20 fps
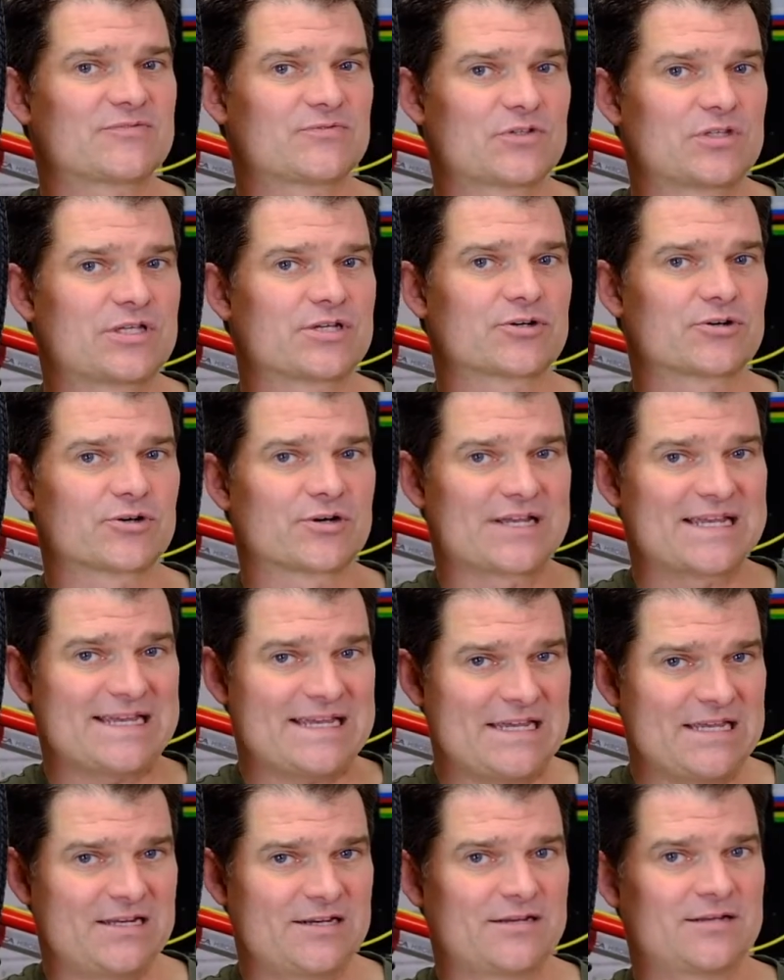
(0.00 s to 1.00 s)
of glitter
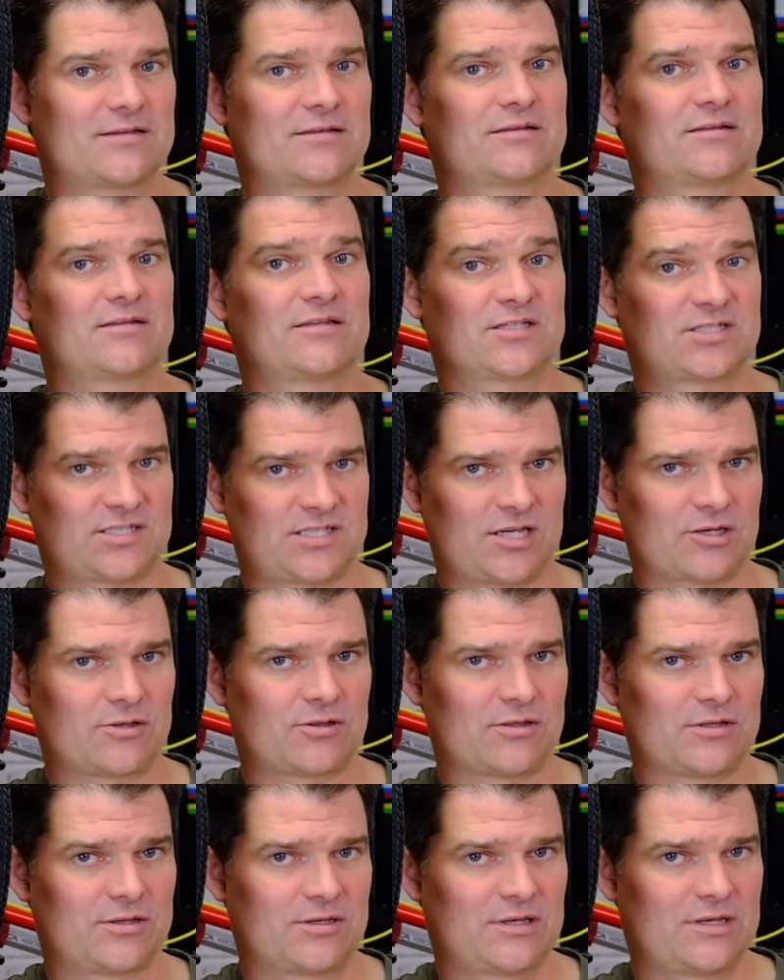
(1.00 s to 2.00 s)
in the
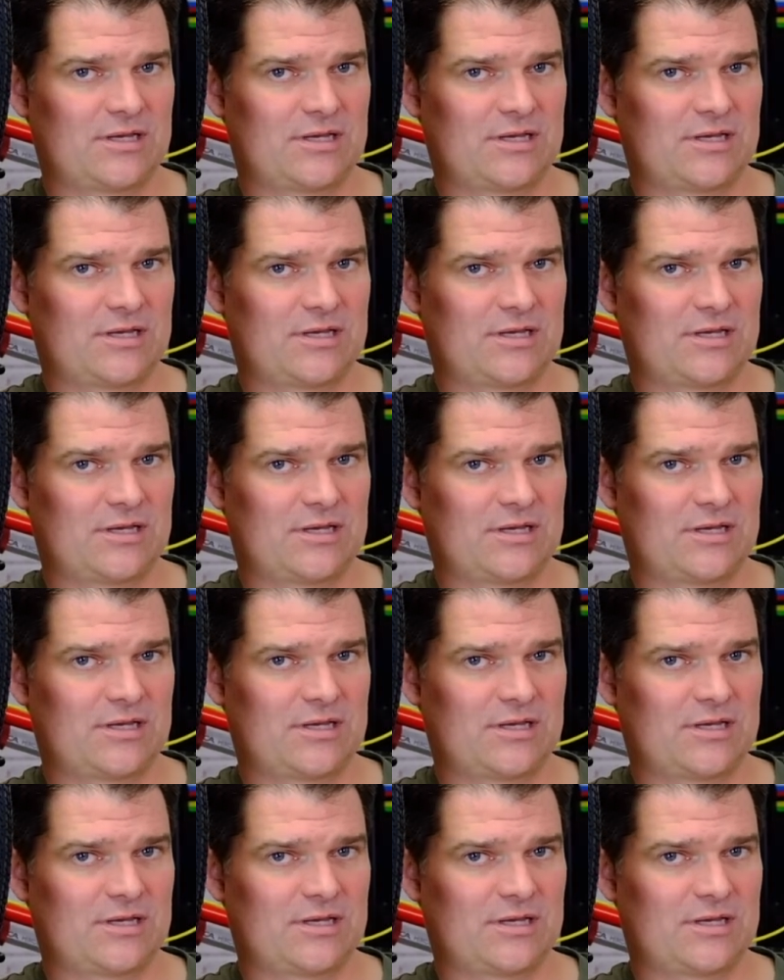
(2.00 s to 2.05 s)
seal.